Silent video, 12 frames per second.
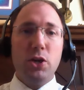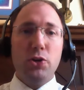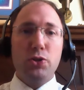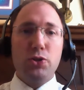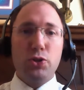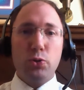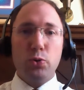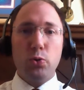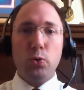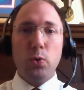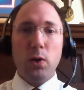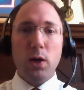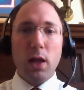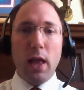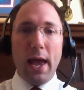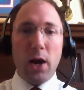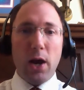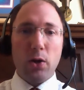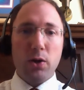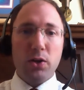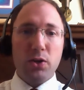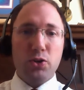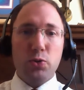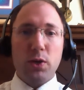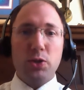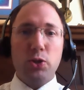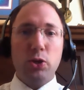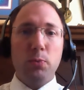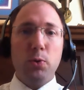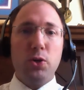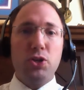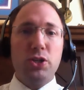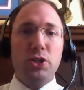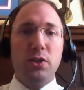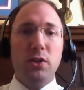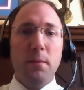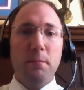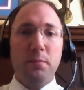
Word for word: to our to our Torah portion,